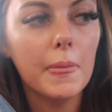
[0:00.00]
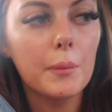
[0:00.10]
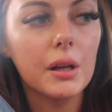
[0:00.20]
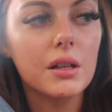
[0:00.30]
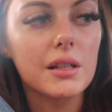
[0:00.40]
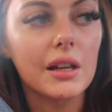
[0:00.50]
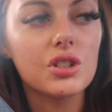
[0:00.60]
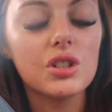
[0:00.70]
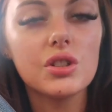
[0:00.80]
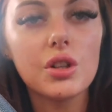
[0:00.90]
because like
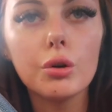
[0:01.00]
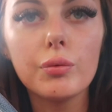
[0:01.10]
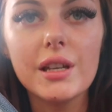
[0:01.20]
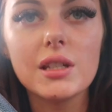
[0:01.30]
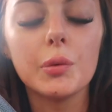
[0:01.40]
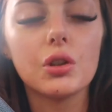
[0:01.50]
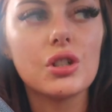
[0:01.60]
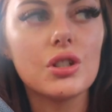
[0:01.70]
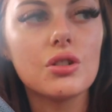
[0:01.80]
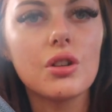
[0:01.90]
she's so reasonable,
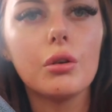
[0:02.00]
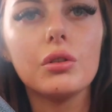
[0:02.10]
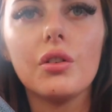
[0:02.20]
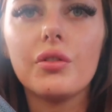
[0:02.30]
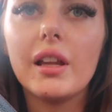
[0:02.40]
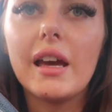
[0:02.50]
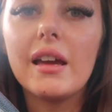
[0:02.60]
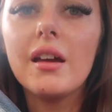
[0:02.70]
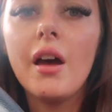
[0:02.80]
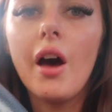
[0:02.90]
she's so
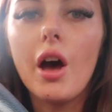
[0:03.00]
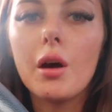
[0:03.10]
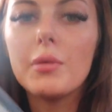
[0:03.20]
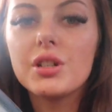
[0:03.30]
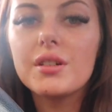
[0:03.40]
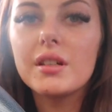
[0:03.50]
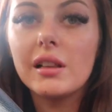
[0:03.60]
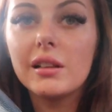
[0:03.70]
lovely, and she's in a